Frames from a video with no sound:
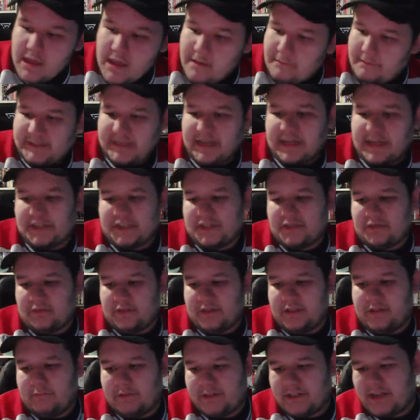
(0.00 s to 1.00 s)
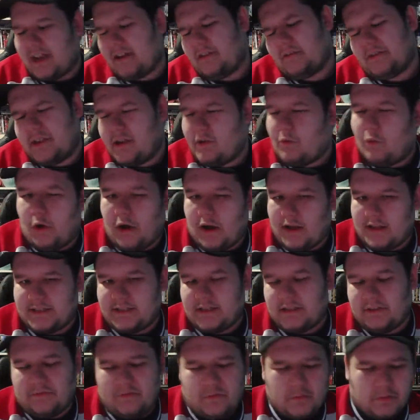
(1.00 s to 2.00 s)
potentially, which I don't think Waugh is
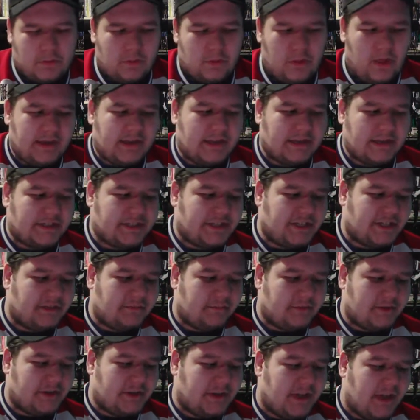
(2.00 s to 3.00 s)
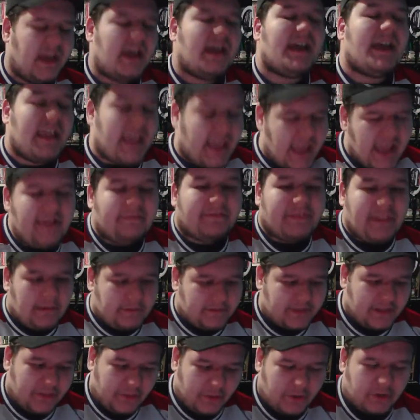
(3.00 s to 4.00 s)
on the fourth line next year, but if that
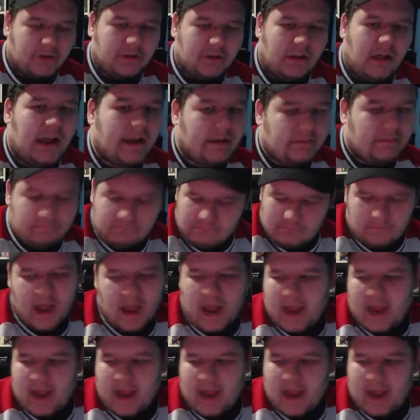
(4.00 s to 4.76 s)
was the third line,